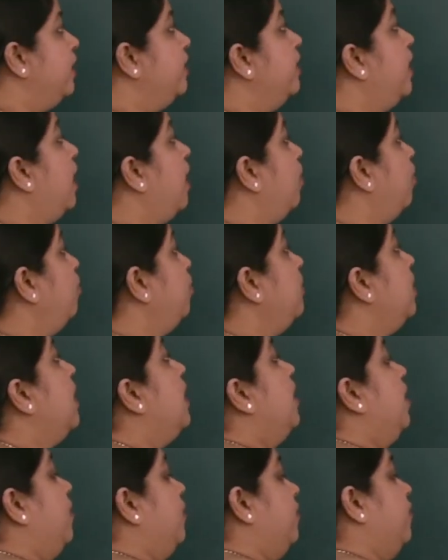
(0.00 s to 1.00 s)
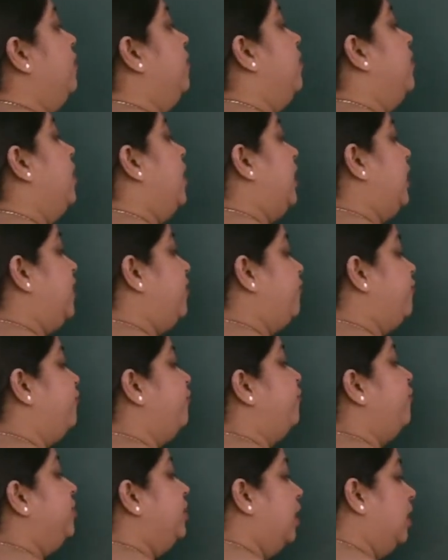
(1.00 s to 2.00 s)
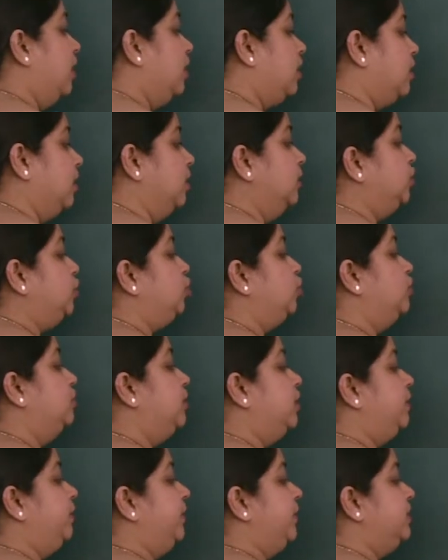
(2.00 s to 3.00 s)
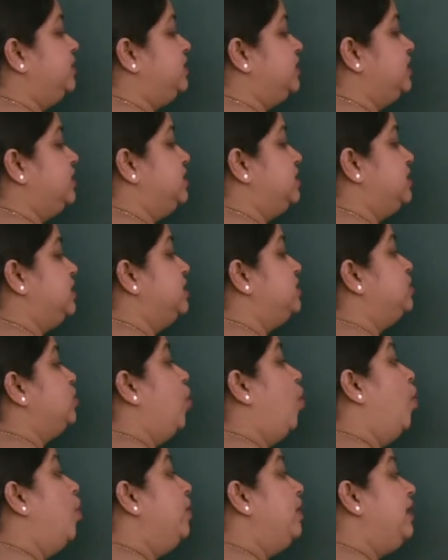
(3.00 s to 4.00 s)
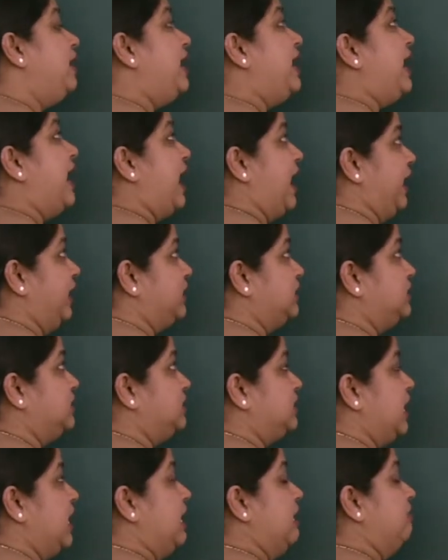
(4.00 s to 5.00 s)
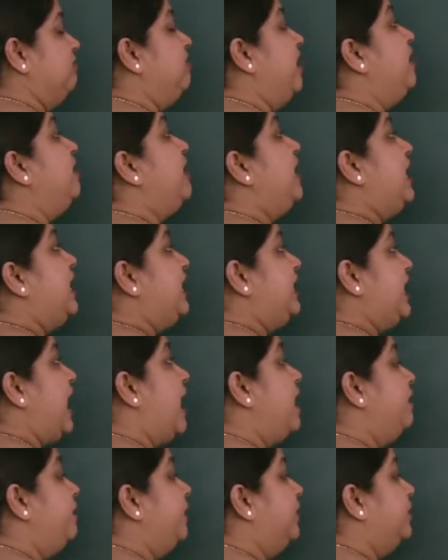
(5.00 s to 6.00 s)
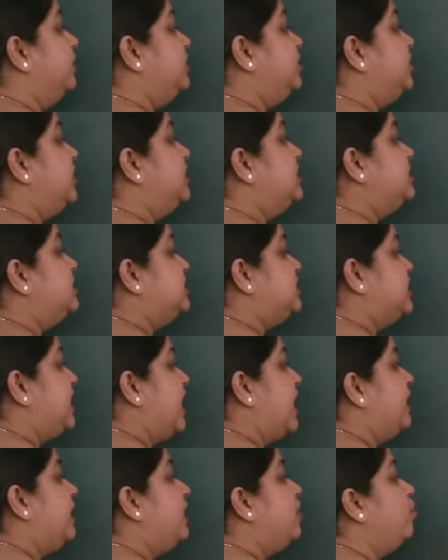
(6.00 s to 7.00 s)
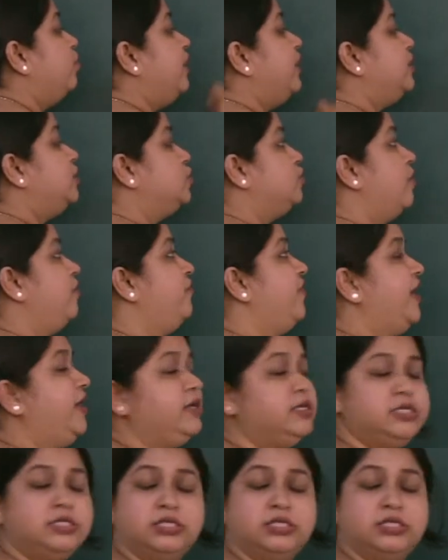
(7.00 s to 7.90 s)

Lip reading: Now, if a consumer purchases only X, then he can purchase 10 units of X